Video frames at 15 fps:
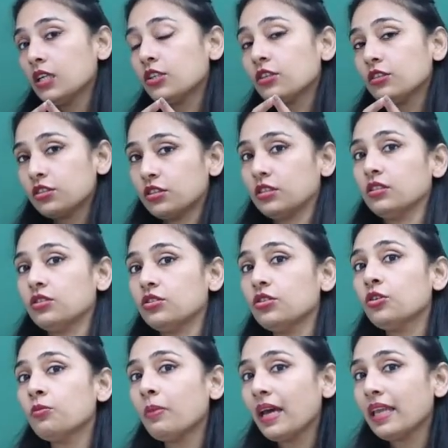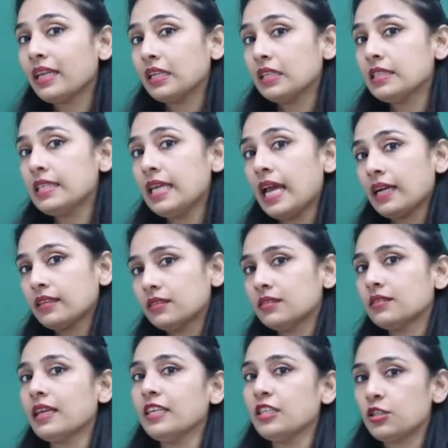questions, the numericals, the
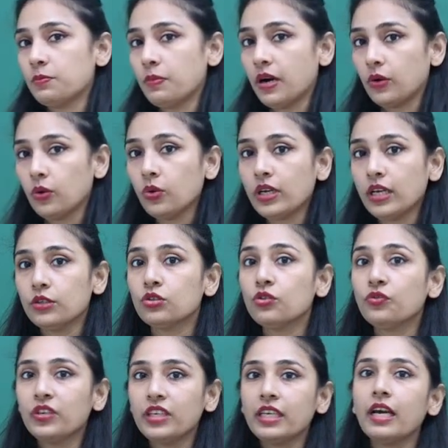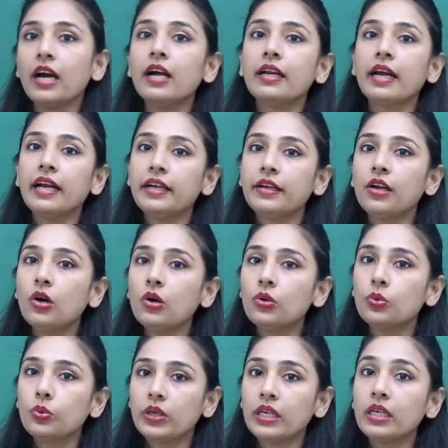exercise part. Okay, so we are right now
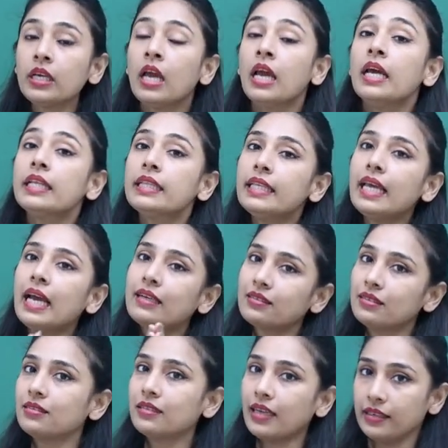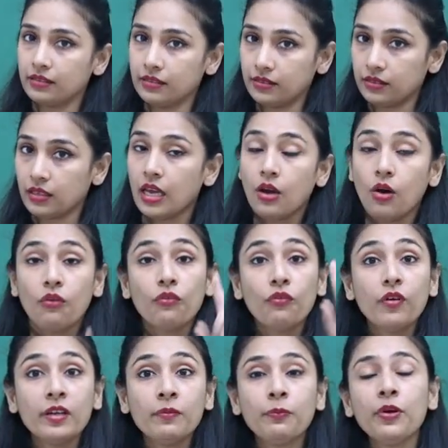doing the exercises.
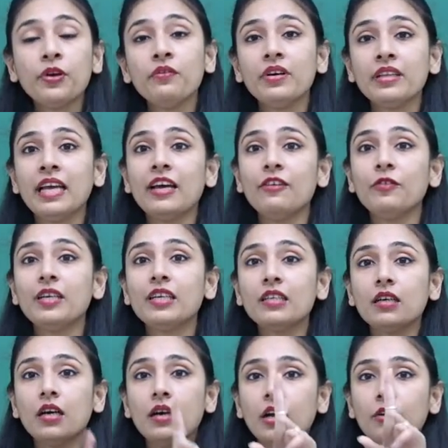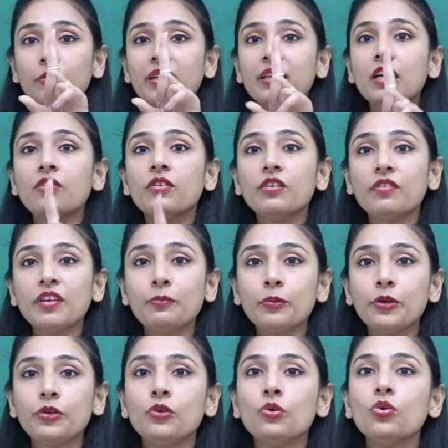1.1 have been covered,
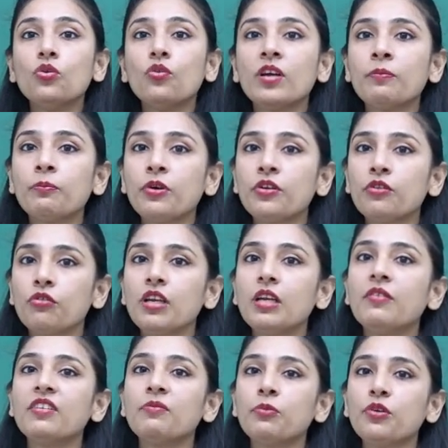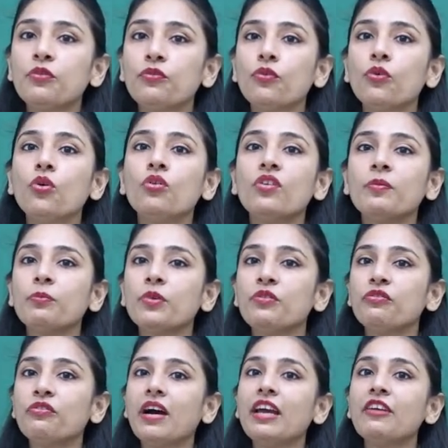1.2, 1.3, 1.4,
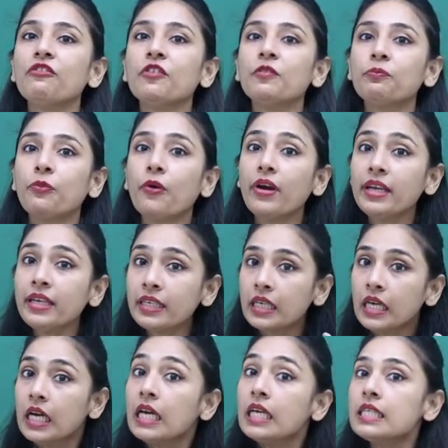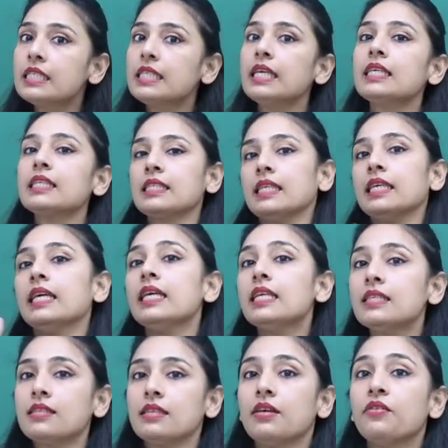1.5, 1.6
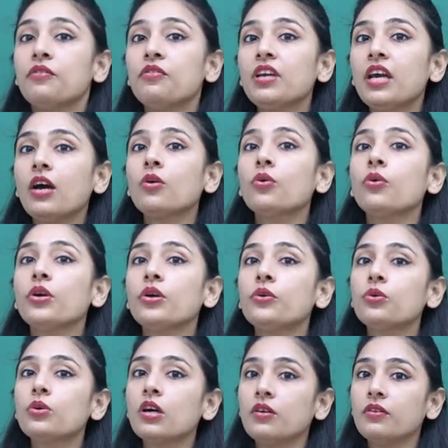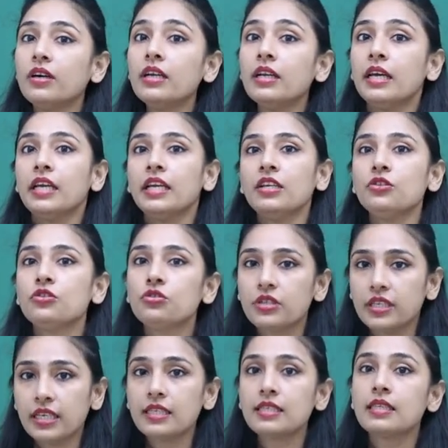is we are going to cover in
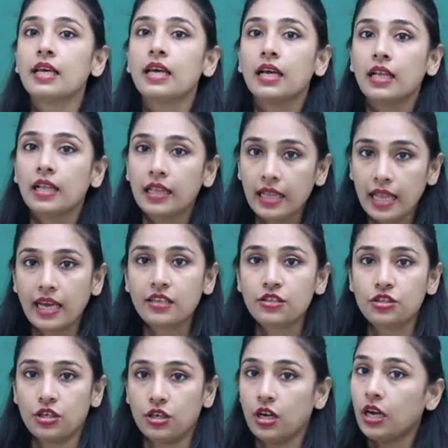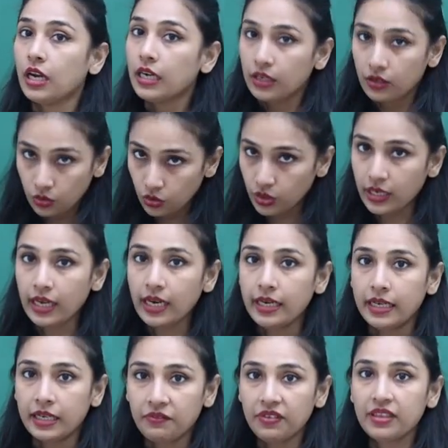today's lecture. Okay,
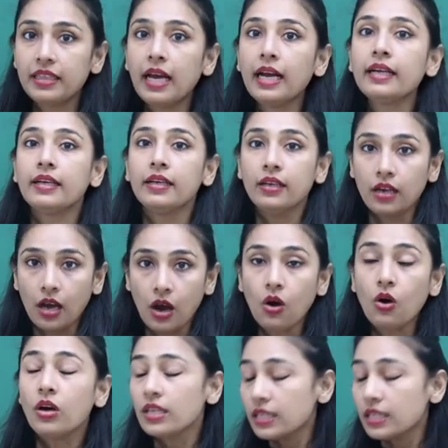done with that. Now